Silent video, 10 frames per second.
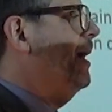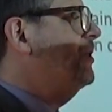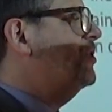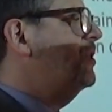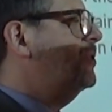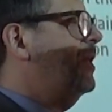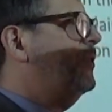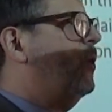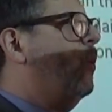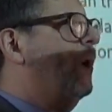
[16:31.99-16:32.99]
It's just that
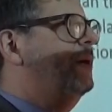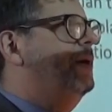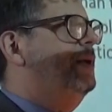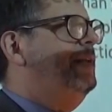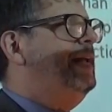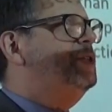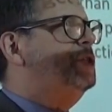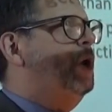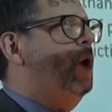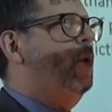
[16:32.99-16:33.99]
the court needs
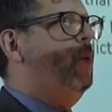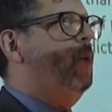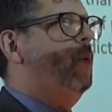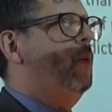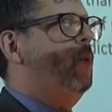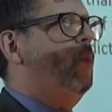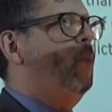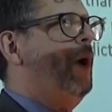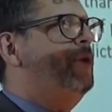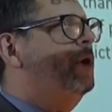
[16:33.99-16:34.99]
to know
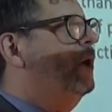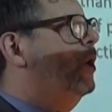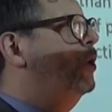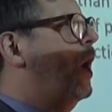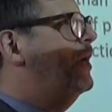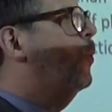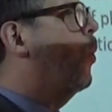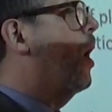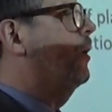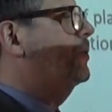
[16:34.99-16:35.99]
whether or not it
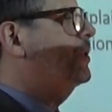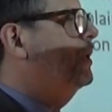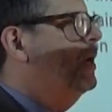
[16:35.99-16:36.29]
won't.